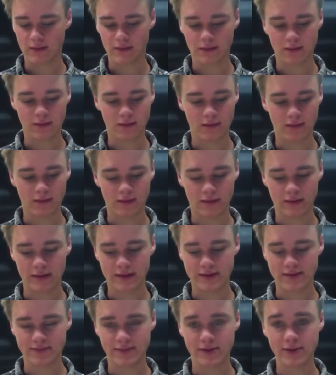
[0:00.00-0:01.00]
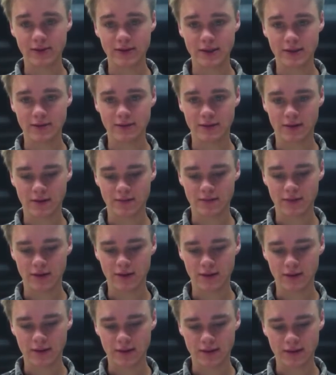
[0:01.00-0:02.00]
his ability with
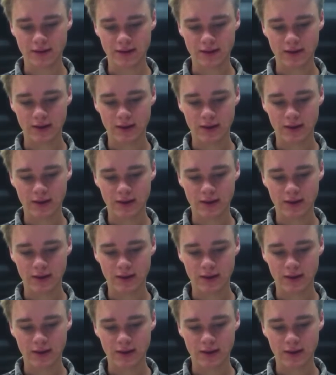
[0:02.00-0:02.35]
computers,